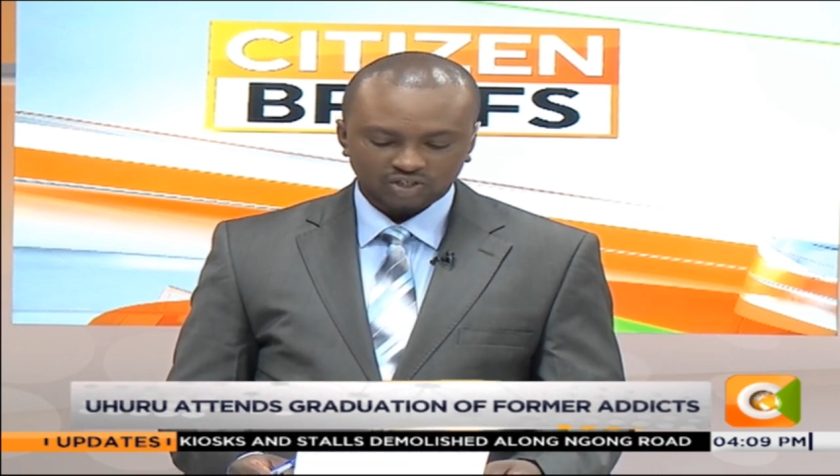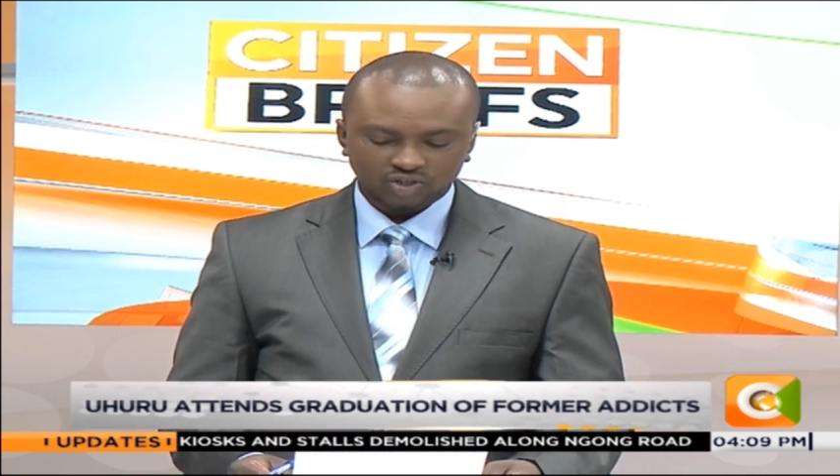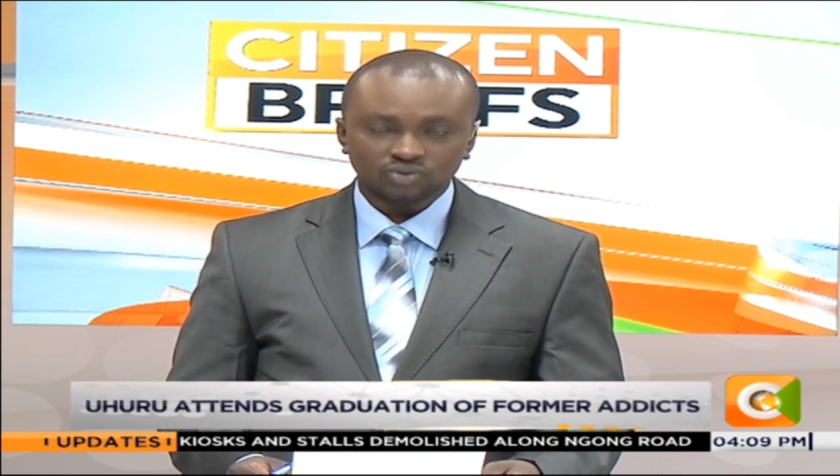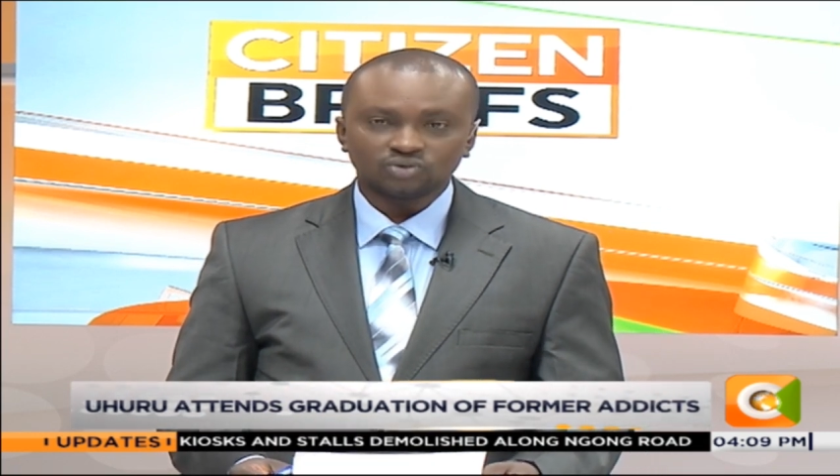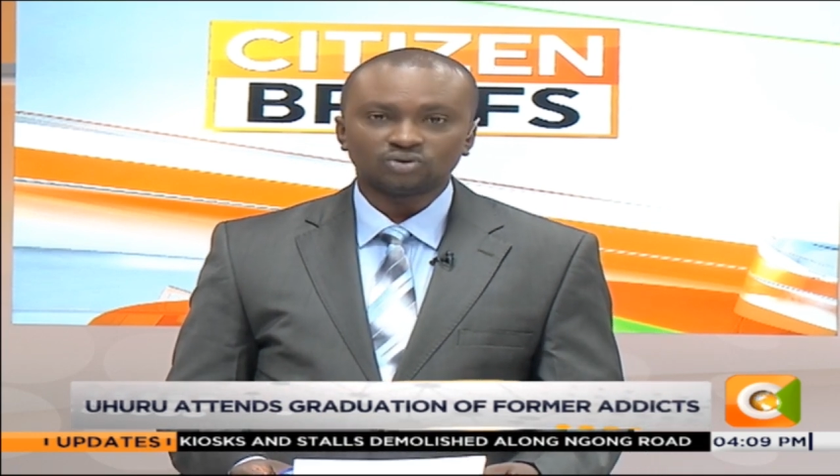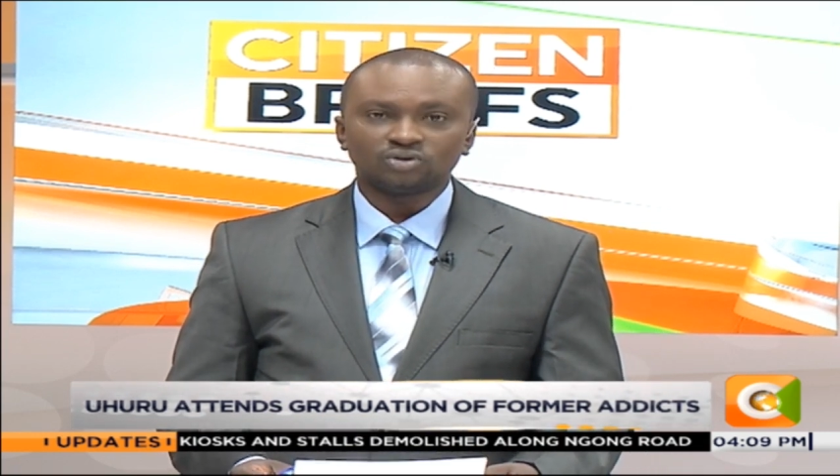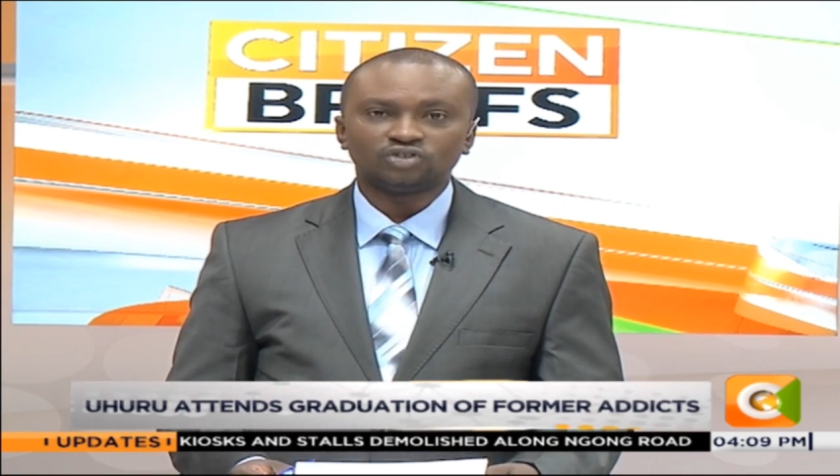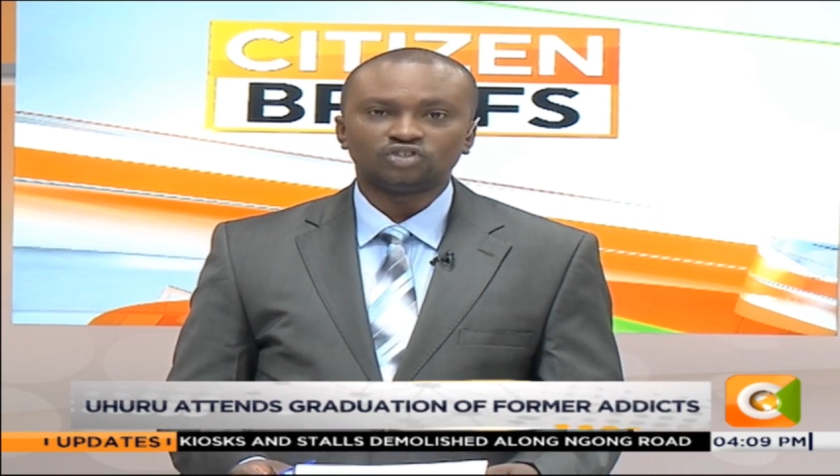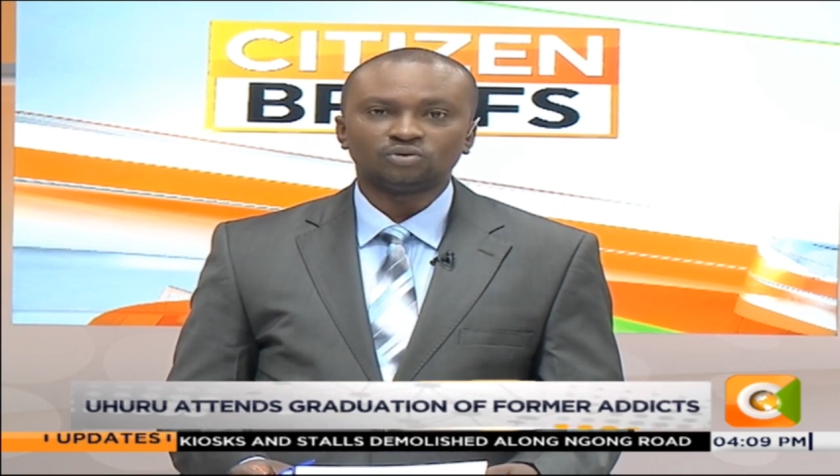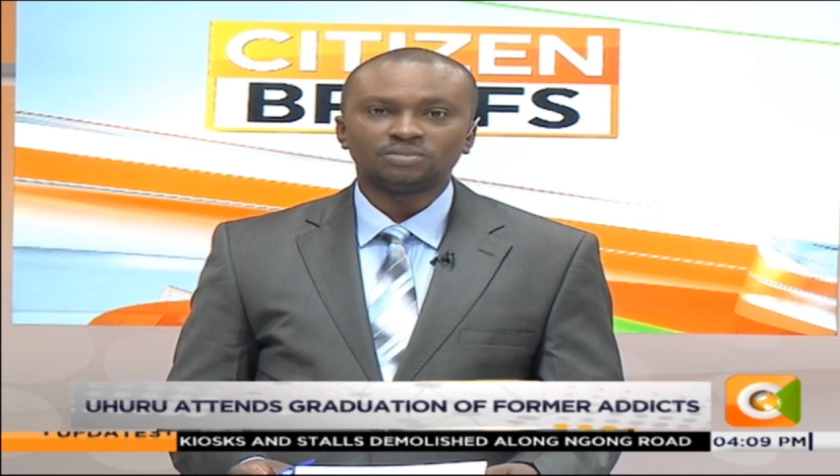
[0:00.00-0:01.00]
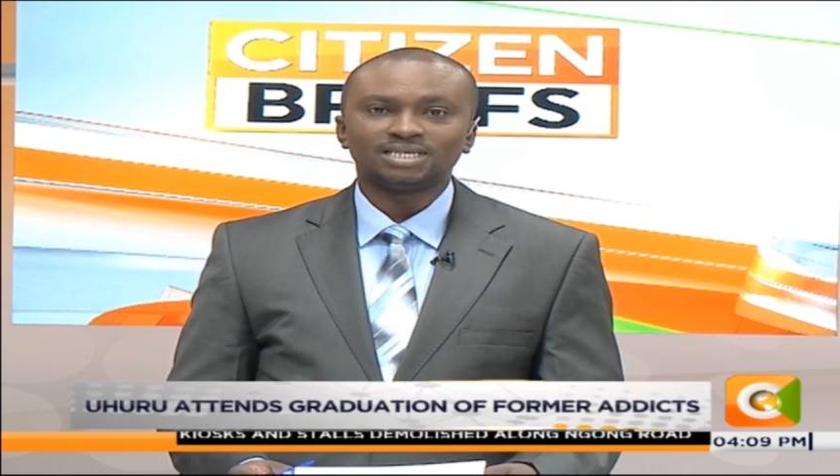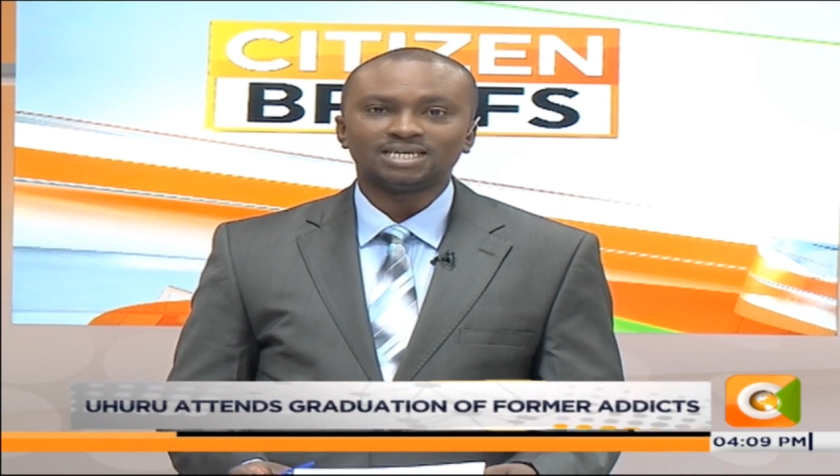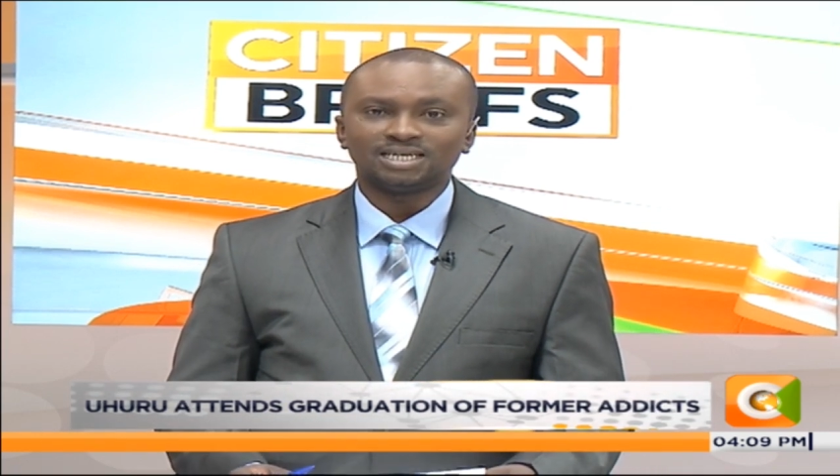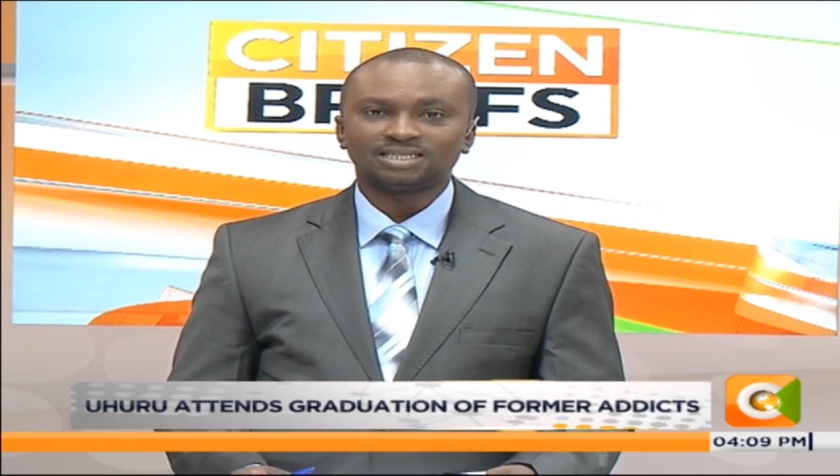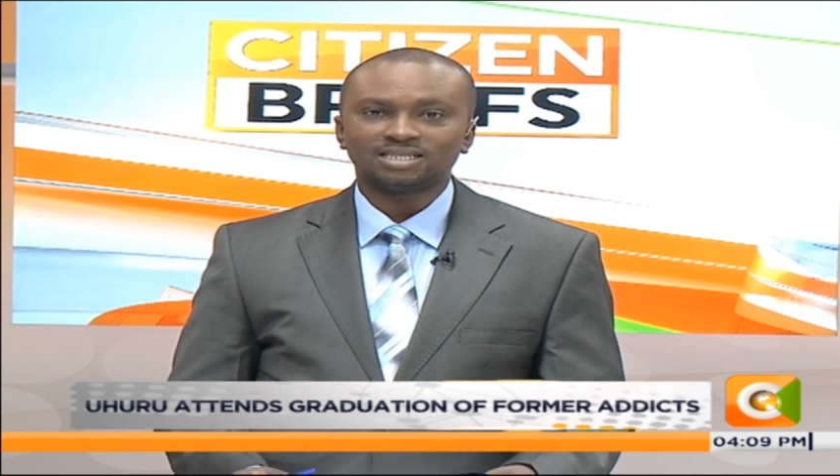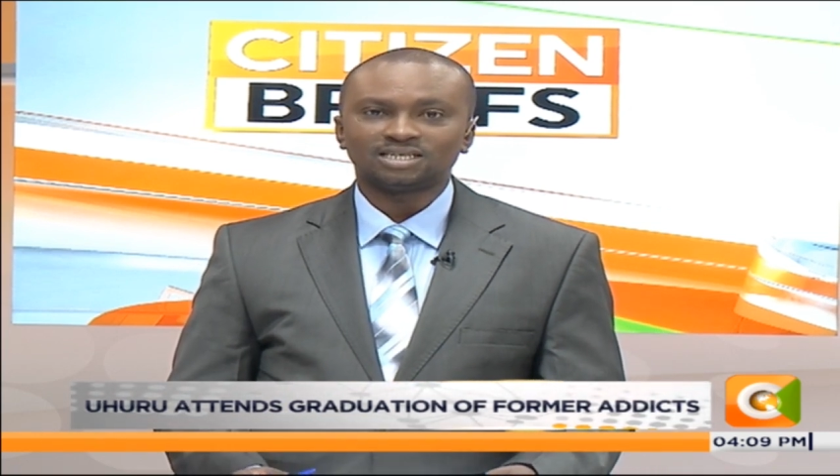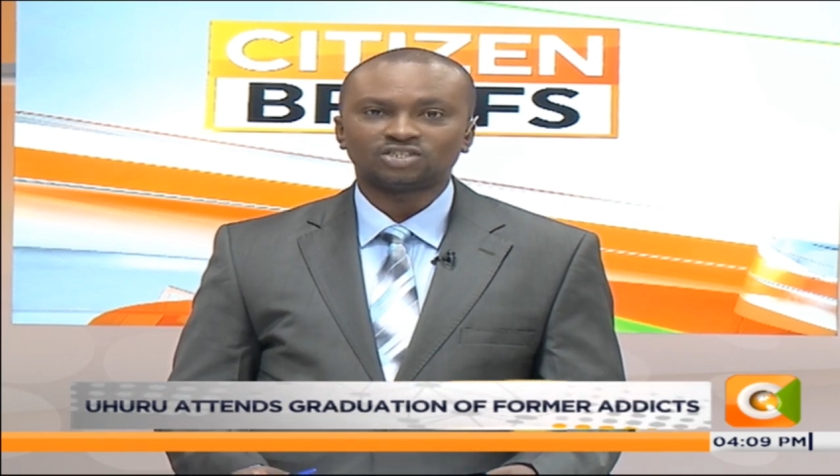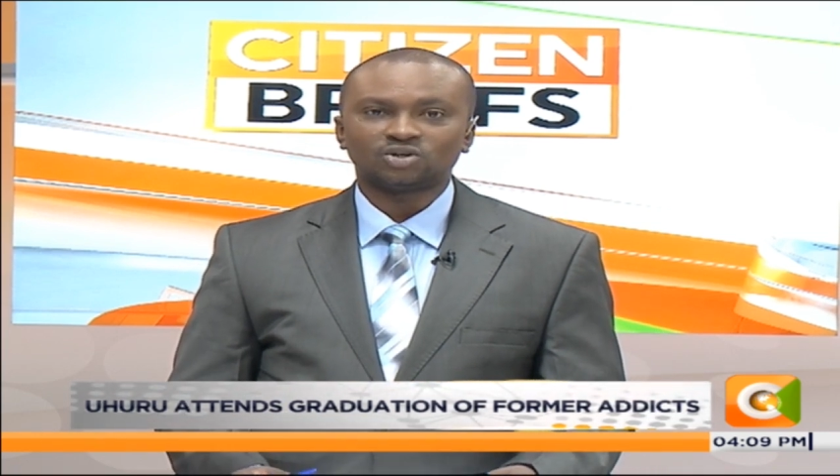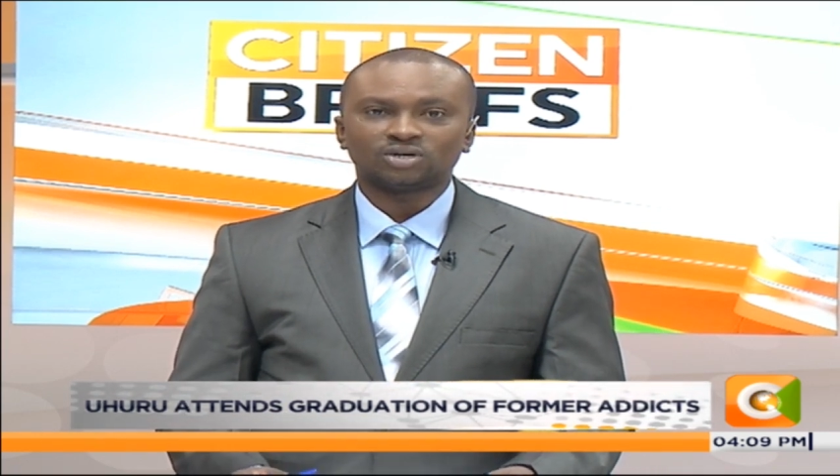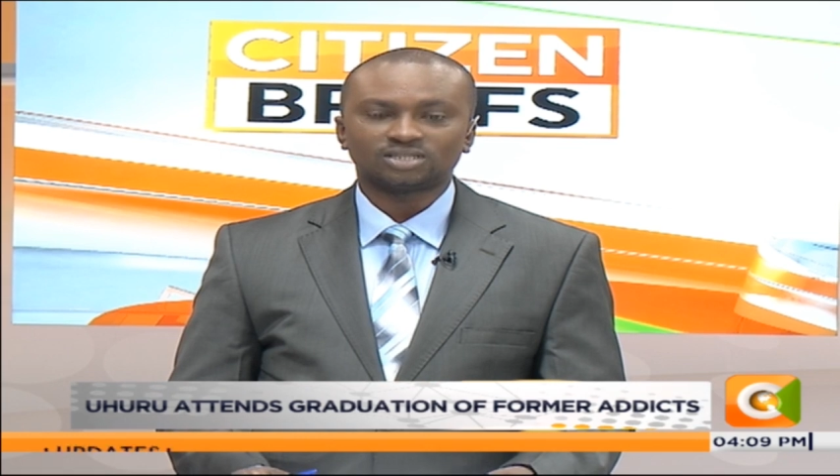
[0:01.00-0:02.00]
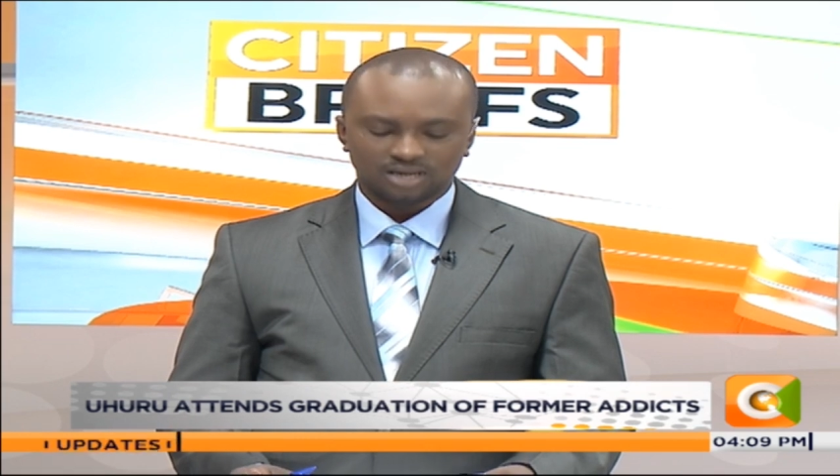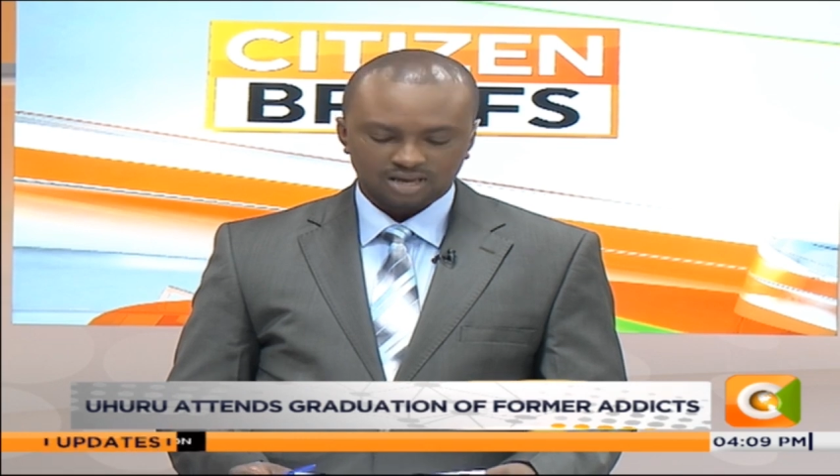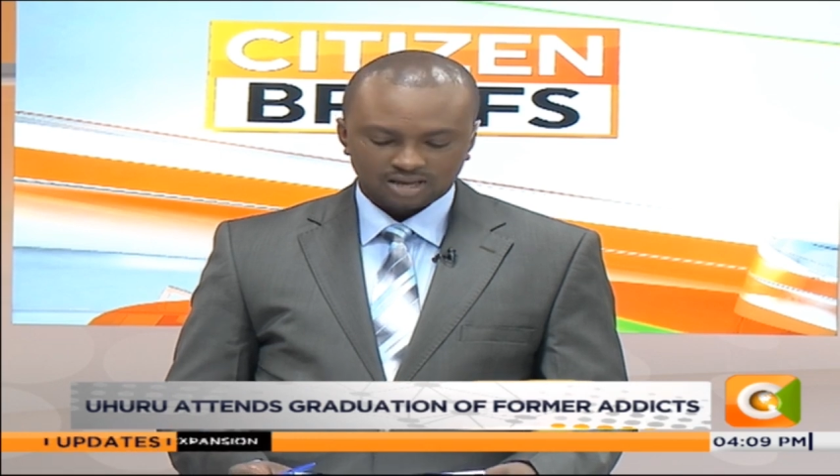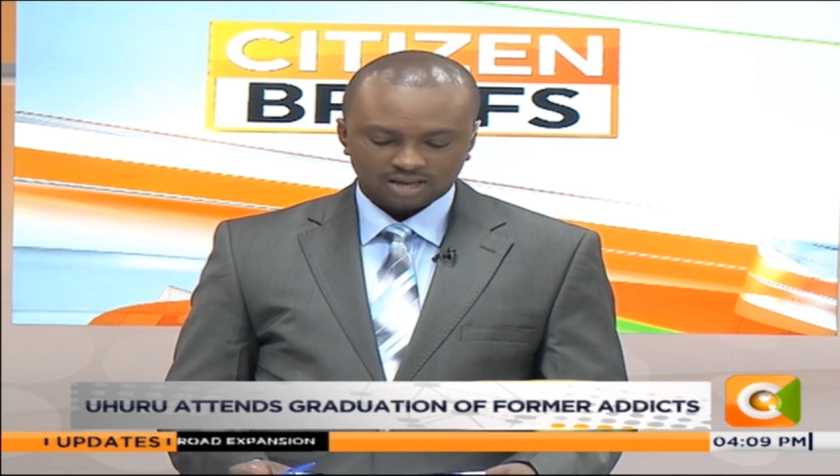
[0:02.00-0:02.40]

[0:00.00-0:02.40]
to dominate the talks.